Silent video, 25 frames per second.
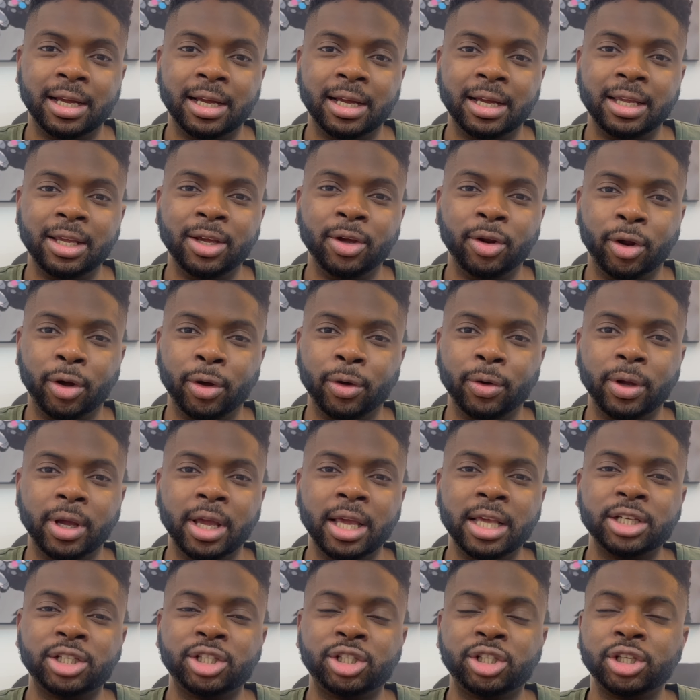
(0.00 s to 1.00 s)
You know,
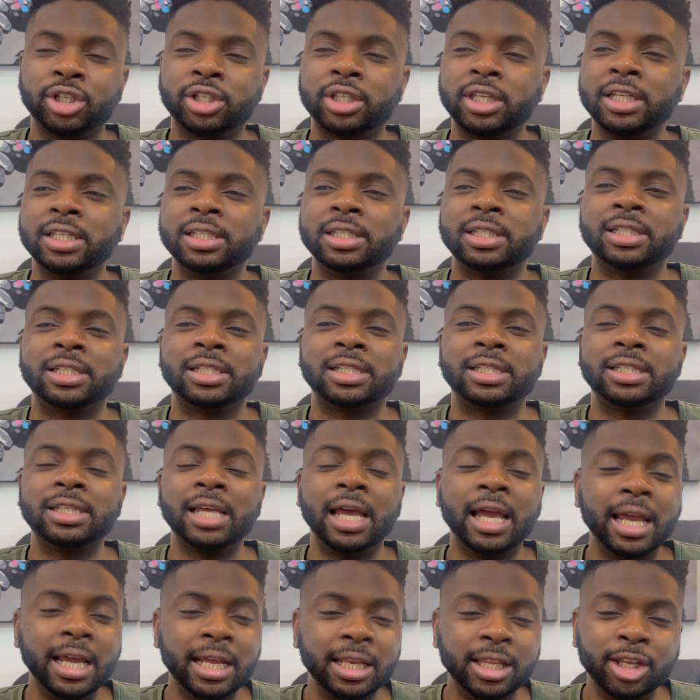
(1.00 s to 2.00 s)
it's just
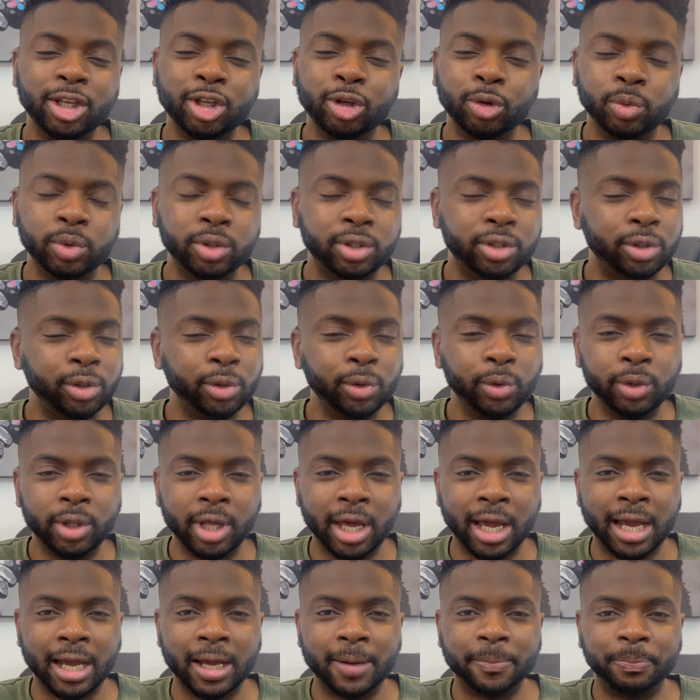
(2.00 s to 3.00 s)
insane that you would do
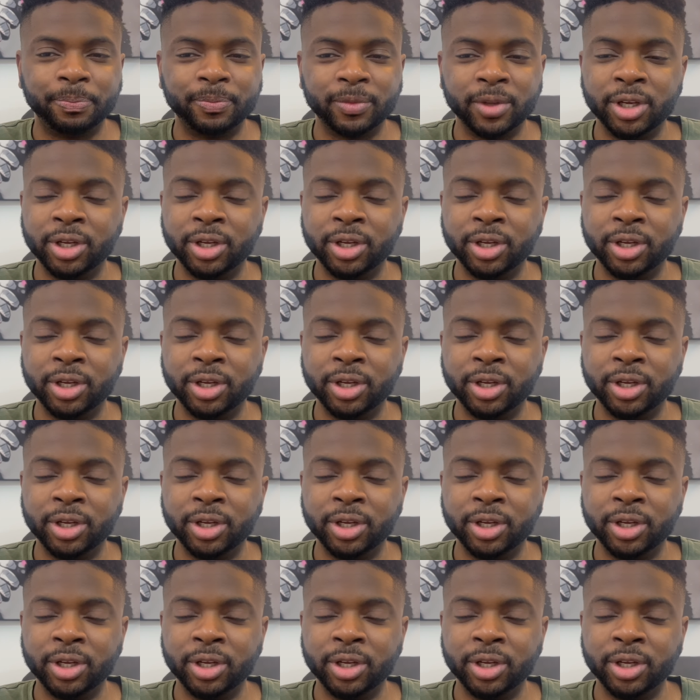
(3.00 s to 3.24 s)
that.